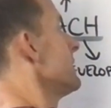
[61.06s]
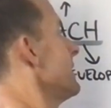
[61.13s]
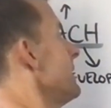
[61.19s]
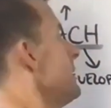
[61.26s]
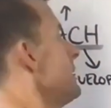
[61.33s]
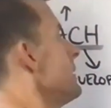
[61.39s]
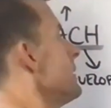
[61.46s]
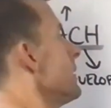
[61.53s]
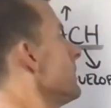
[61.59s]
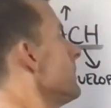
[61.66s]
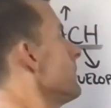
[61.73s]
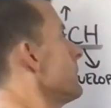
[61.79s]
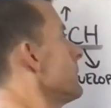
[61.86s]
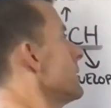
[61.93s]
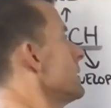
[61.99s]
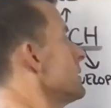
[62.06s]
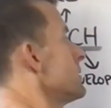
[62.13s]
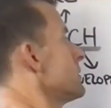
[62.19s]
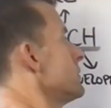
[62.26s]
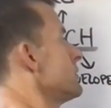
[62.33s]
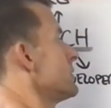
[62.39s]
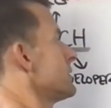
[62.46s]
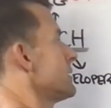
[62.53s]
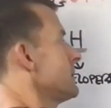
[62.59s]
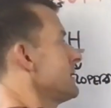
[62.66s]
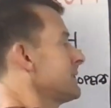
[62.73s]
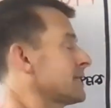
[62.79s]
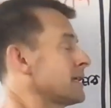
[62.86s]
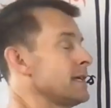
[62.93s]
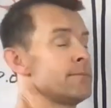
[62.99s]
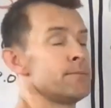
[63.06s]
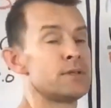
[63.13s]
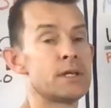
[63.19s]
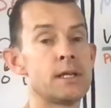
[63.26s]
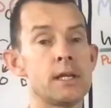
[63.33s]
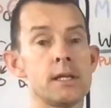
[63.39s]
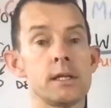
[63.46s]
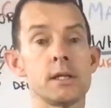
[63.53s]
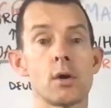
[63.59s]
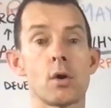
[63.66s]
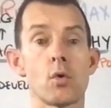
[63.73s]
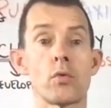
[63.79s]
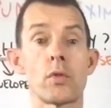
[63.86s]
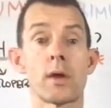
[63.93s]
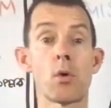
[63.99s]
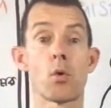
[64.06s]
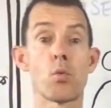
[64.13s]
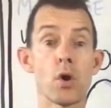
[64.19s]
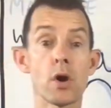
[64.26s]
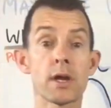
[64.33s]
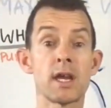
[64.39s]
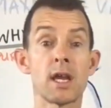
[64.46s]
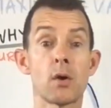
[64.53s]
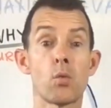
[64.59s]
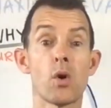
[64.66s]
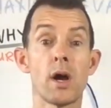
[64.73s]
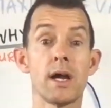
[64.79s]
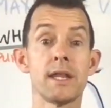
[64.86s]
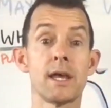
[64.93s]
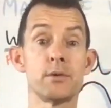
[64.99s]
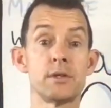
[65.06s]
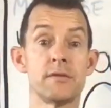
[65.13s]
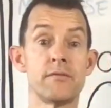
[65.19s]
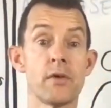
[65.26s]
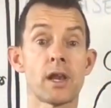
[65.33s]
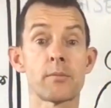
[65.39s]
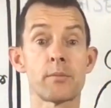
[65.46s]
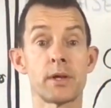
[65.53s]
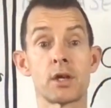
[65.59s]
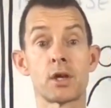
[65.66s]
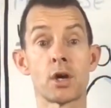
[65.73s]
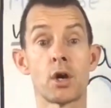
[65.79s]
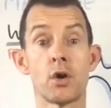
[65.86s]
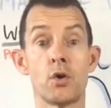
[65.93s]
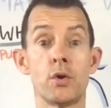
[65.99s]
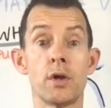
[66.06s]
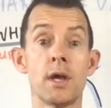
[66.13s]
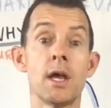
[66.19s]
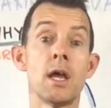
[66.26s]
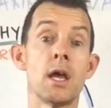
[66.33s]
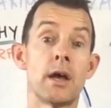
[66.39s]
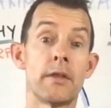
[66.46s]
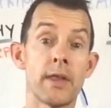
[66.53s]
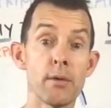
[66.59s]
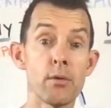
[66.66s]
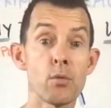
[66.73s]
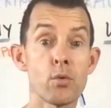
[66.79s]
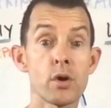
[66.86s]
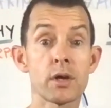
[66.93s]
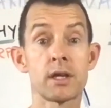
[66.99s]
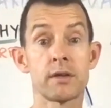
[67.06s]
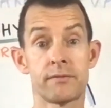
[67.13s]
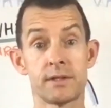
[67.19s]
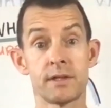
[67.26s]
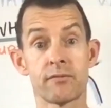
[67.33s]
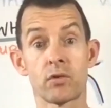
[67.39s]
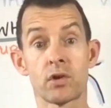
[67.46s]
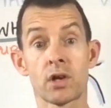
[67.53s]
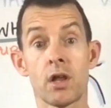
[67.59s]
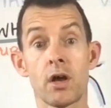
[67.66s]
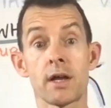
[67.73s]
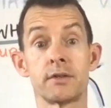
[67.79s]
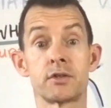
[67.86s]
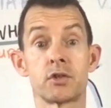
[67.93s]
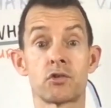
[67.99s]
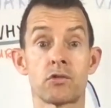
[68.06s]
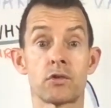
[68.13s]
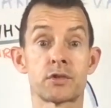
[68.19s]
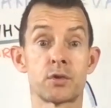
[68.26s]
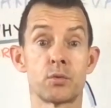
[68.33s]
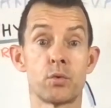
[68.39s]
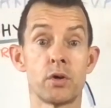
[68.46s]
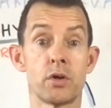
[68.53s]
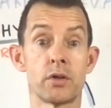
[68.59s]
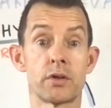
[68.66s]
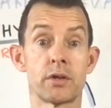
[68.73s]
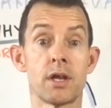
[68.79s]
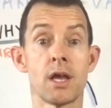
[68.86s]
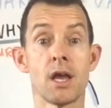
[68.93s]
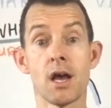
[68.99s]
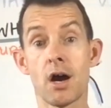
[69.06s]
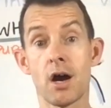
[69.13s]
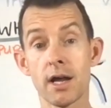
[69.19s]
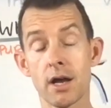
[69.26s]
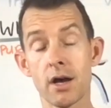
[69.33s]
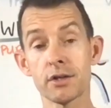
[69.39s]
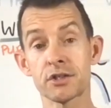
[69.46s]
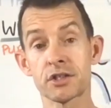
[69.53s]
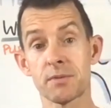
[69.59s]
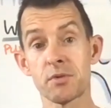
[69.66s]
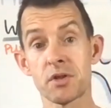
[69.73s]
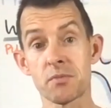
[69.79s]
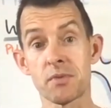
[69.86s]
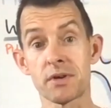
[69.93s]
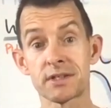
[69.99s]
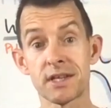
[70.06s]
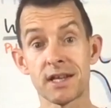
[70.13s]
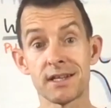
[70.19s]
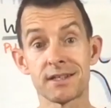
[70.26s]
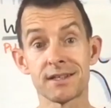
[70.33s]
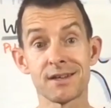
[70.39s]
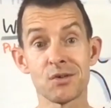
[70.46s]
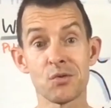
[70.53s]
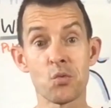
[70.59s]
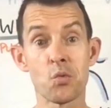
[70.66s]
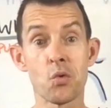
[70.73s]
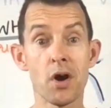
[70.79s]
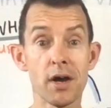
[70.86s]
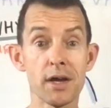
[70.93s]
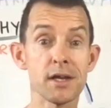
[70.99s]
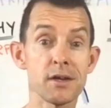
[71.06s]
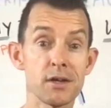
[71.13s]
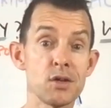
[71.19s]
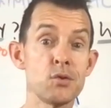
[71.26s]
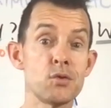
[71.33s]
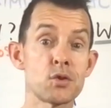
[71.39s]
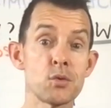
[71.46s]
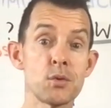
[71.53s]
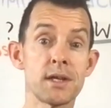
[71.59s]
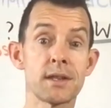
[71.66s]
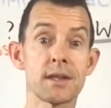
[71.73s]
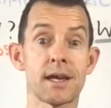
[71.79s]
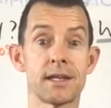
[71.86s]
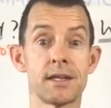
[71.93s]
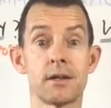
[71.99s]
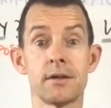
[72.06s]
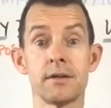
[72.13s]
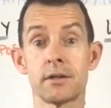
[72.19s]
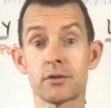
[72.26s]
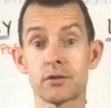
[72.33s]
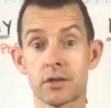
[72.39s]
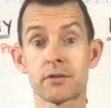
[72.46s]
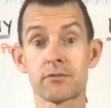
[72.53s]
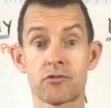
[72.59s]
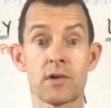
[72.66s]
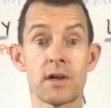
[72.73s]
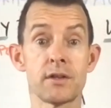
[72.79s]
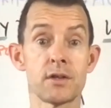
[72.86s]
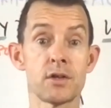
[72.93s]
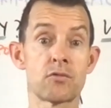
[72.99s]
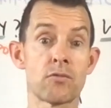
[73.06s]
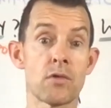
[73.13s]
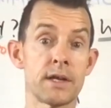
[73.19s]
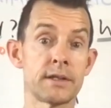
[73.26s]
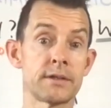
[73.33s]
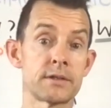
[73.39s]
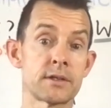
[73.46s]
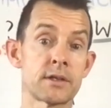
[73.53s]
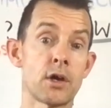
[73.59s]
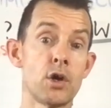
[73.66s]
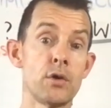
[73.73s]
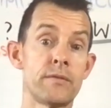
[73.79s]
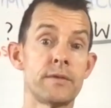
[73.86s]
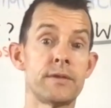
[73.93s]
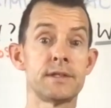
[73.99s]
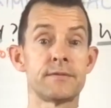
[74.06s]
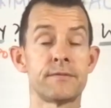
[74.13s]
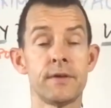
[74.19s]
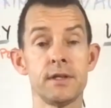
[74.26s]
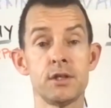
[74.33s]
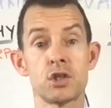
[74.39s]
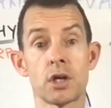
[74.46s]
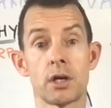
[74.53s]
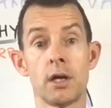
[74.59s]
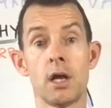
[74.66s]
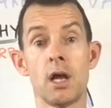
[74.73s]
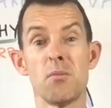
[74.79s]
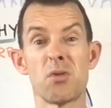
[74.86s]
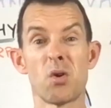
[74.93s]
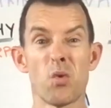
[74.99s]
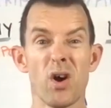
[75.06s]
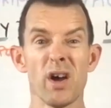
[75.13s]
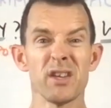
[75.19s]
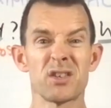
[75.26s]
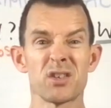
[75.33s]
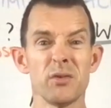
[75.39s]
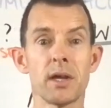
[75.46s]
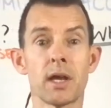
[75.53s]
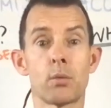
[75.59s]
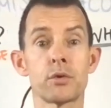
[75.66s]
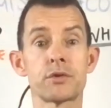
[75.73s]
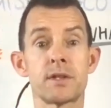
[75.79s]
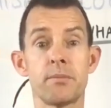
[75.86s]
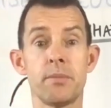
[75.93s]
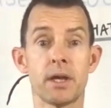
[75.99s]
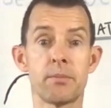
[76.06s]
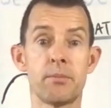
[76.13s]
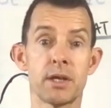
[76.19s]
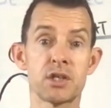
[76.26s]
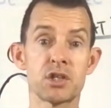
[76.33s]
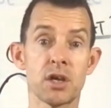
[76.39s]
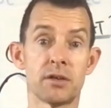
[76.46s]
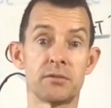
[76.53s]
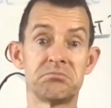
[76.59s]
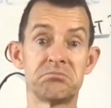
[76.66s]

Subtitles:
India to see teams in India. They were working away, they were developing code, and they were working for different clients across the world. I asked some of them, I said, why are you doing that? You know, it looks great that you're writing this code for this feature, but why are you doing it? What's the bigger picture?